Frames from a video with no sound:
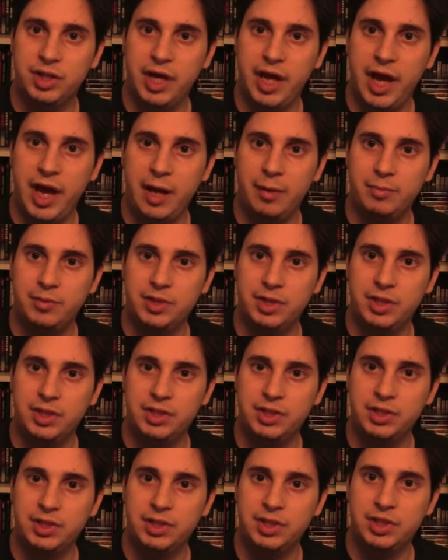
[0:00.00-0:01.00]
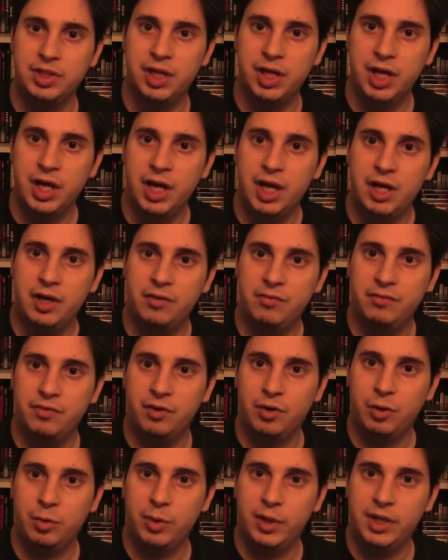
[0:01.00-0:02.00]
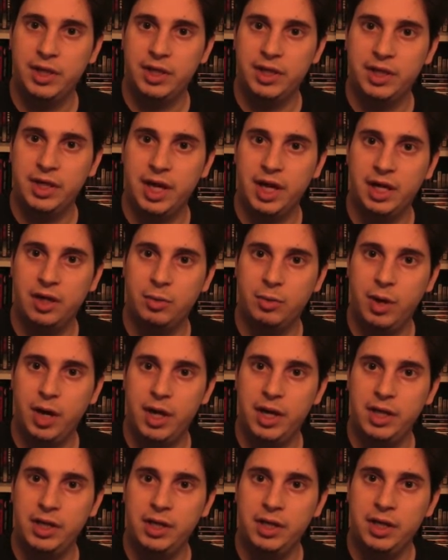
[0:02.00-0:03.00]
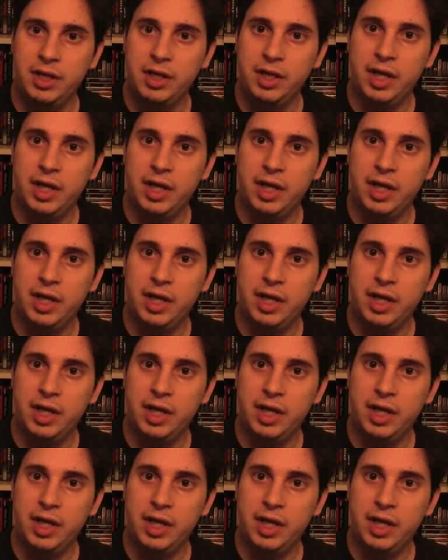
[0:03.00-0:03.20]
Hamptons for a weekend getaway,